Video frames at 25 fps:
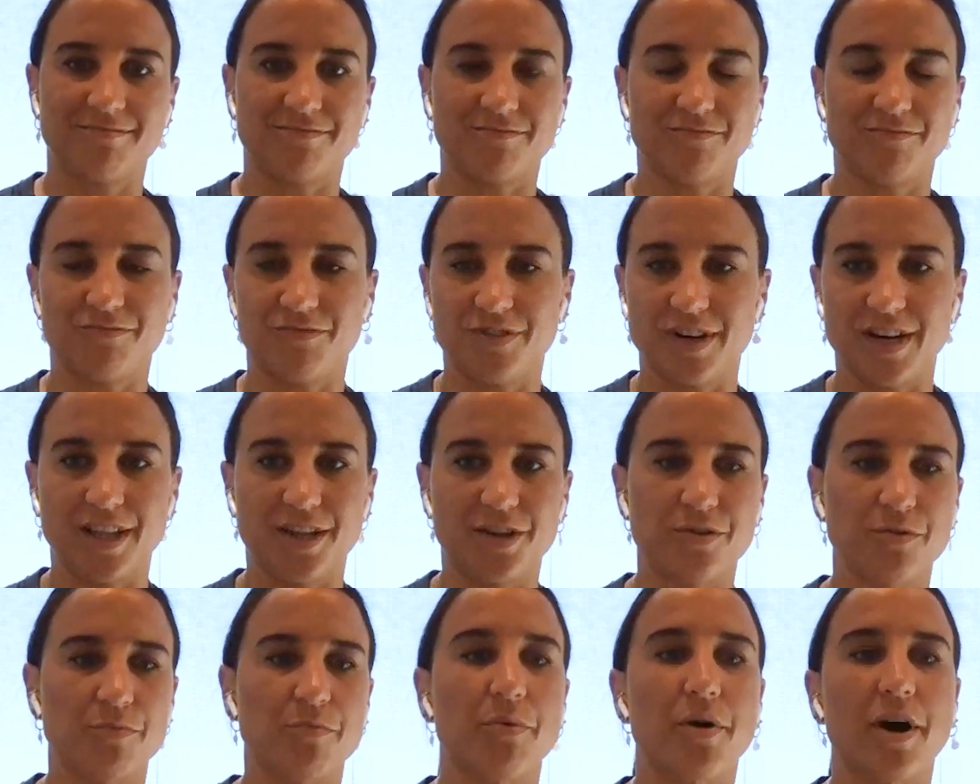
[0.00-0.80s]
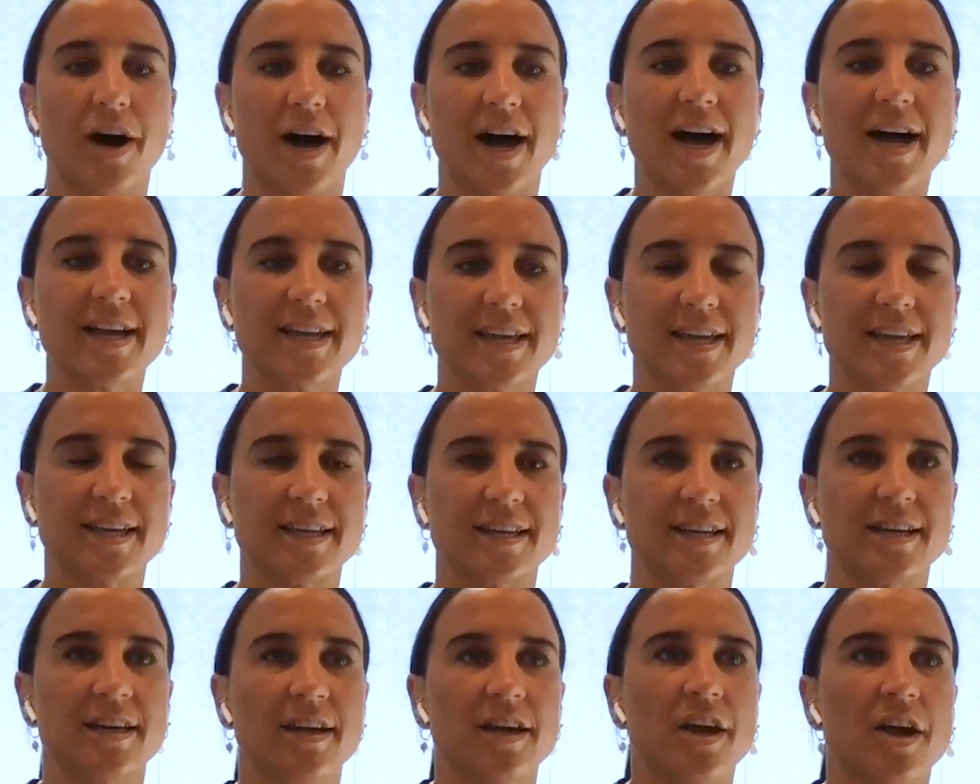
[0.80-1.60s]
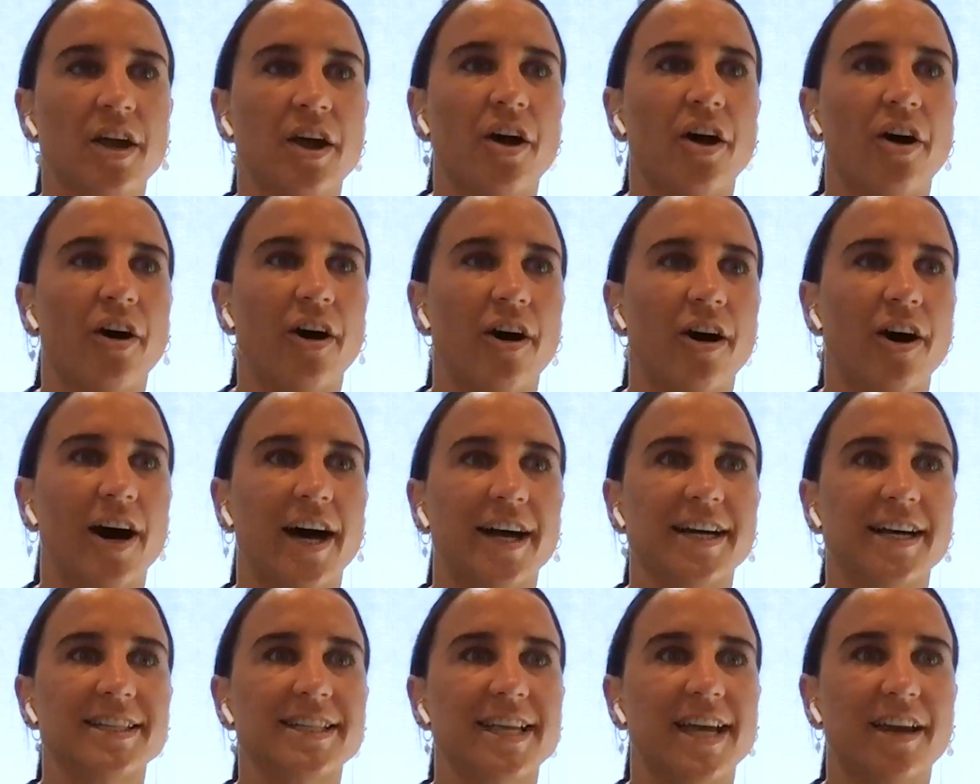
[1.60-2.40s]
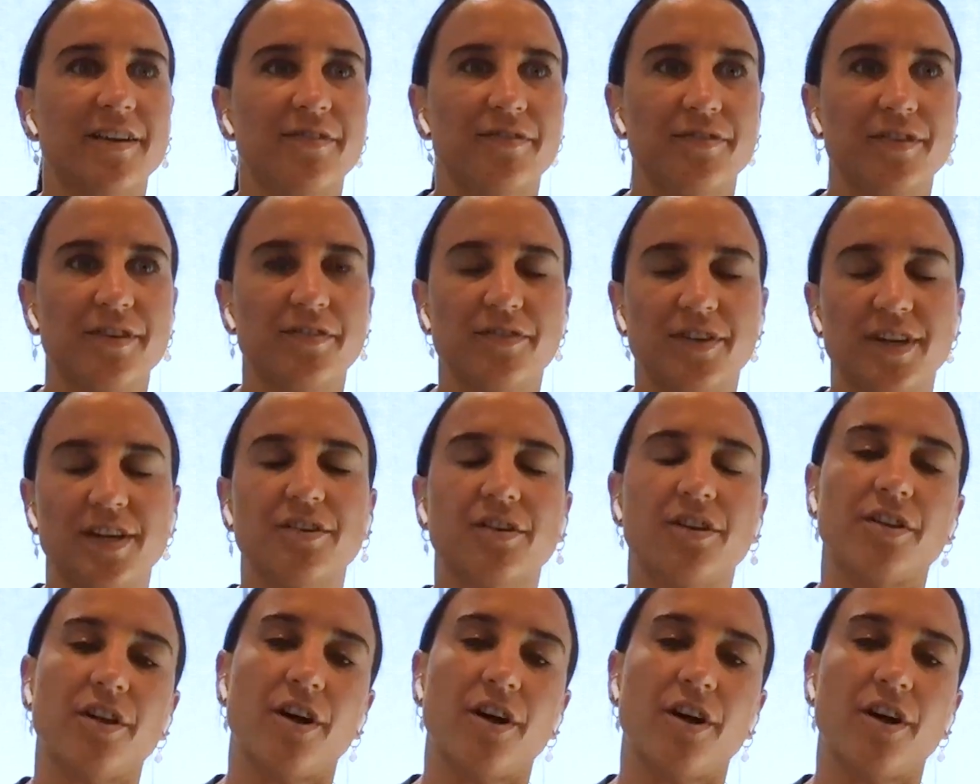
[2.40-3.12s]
really good bike. And I just had a $50